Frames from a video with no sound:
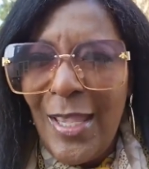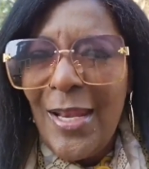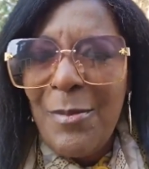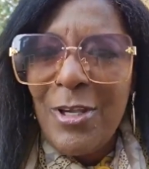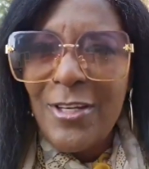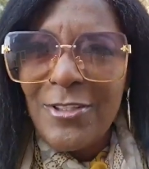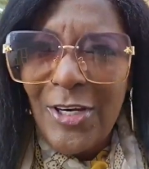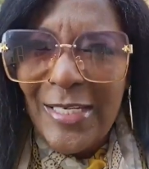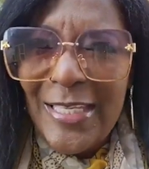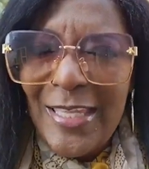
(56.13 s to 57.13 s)
and I'm going to
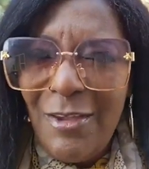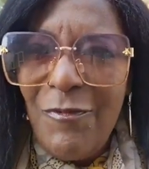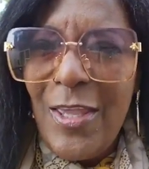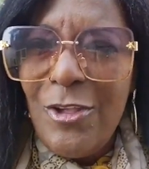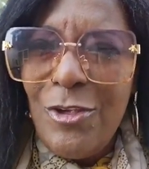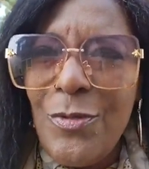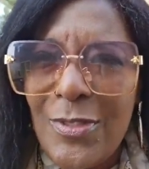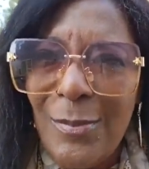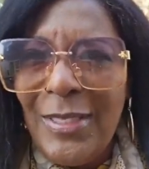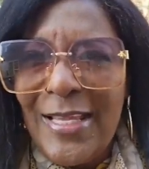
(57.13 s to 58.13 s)
start giving you
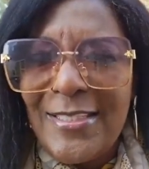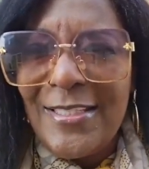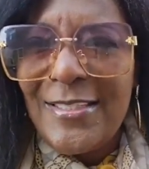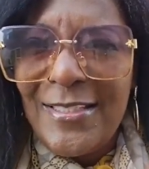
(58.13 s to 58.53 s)
some lessons.